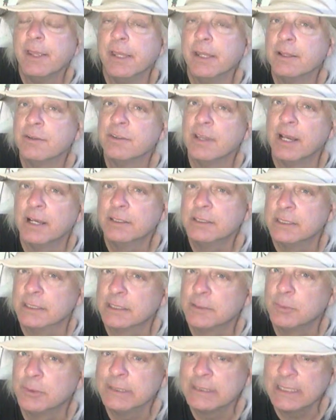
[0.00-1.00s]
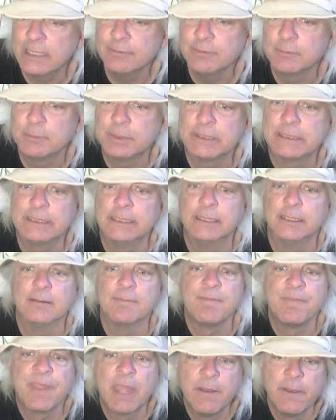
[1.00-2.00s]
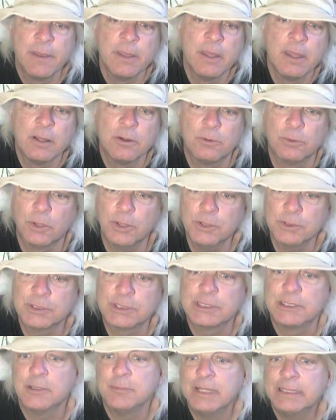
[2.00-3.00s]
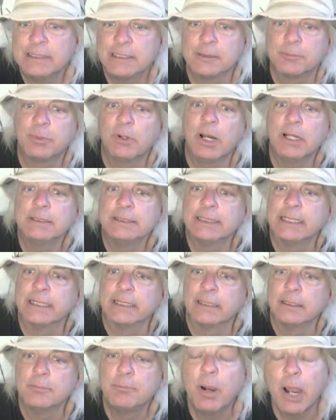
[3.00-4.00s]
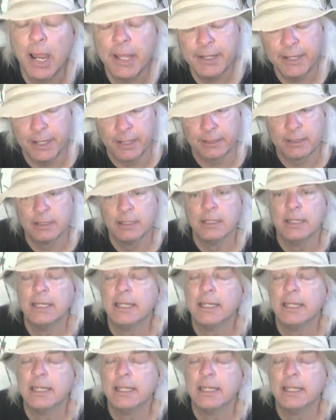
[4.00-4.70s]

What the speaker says: It is now 6.7%. Gross domestic product,